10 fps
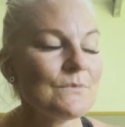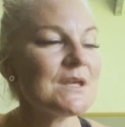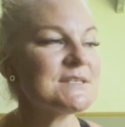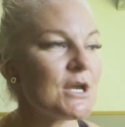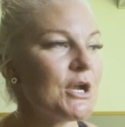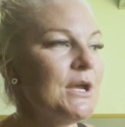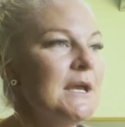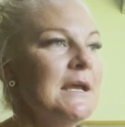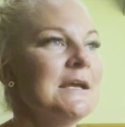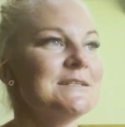So
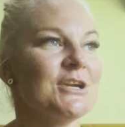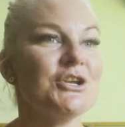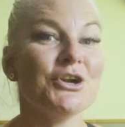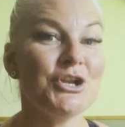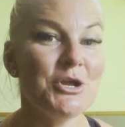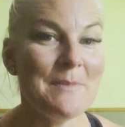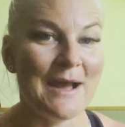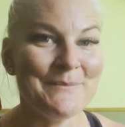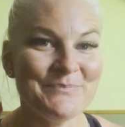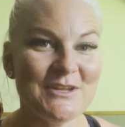you're a new
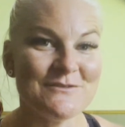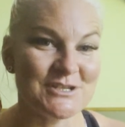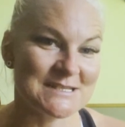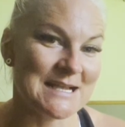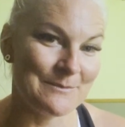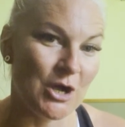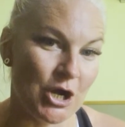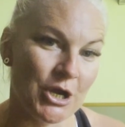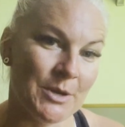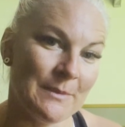mum, you've just come
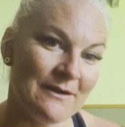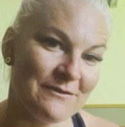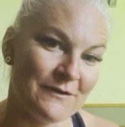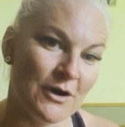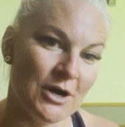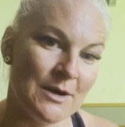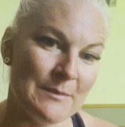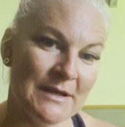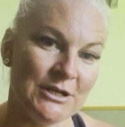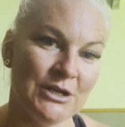home
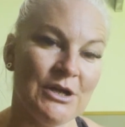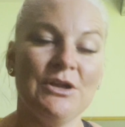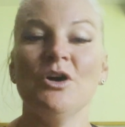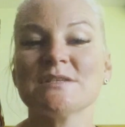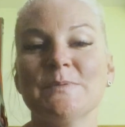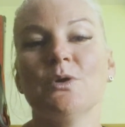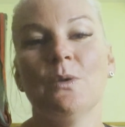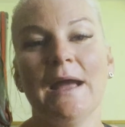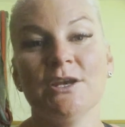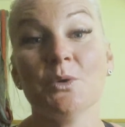from, you know, hospital,
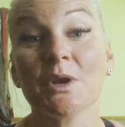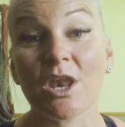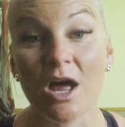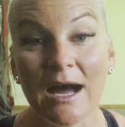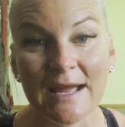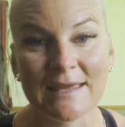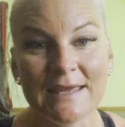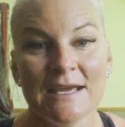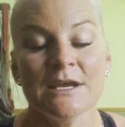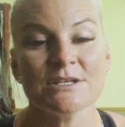and you would like
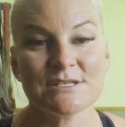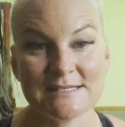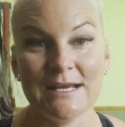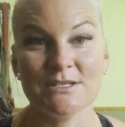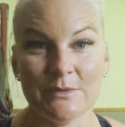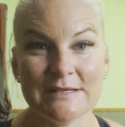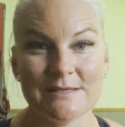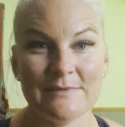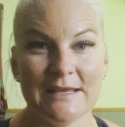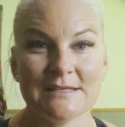to start doing
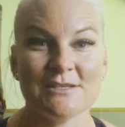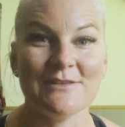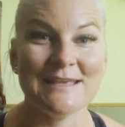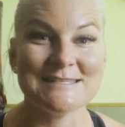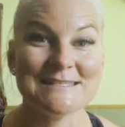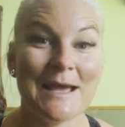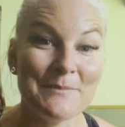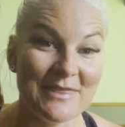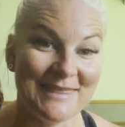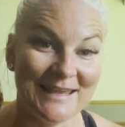something. So there's
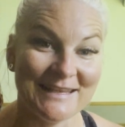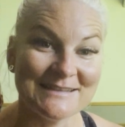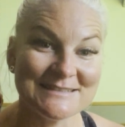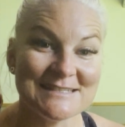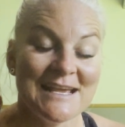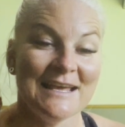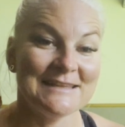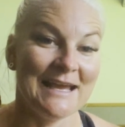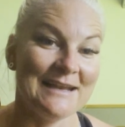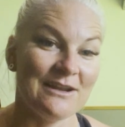some things
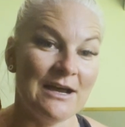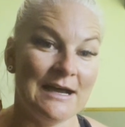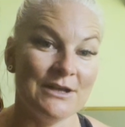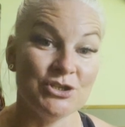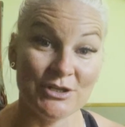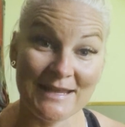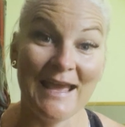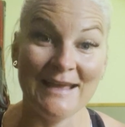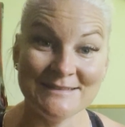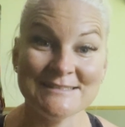that you
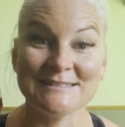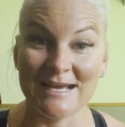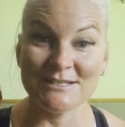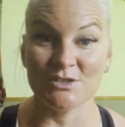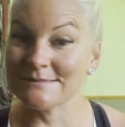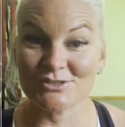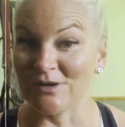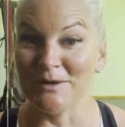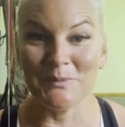can start doing straight